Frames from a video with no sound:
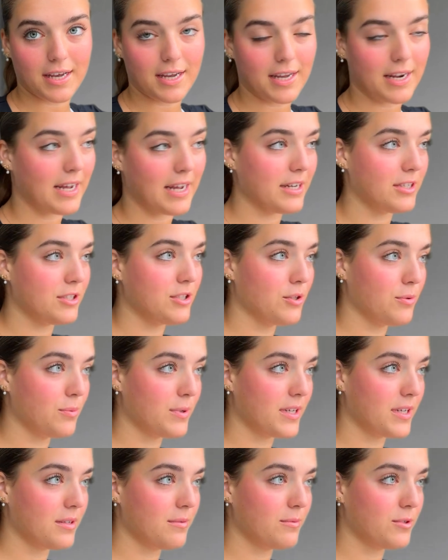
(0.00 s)
and I do
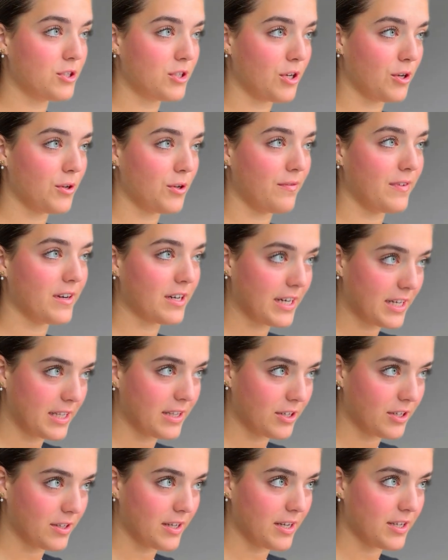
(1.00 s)
wanna show you very
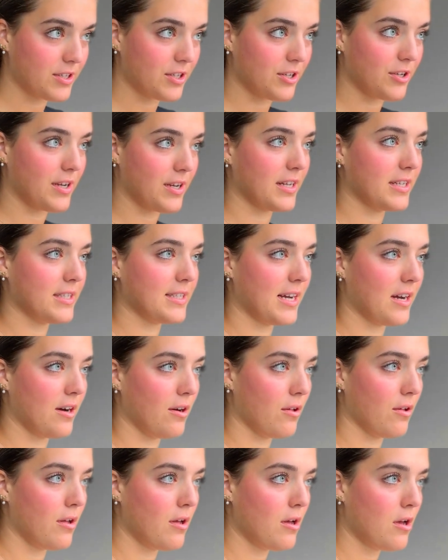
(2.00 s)
clearly so you can
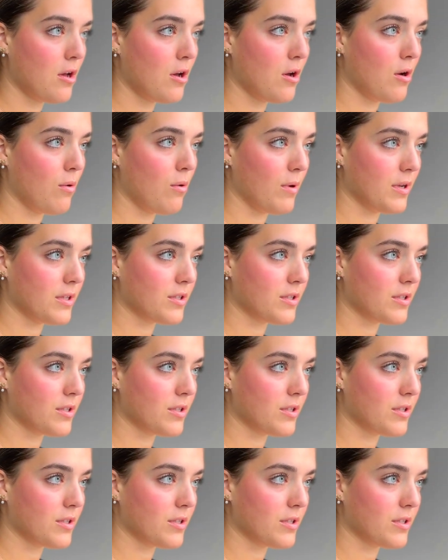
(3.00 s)
tell what's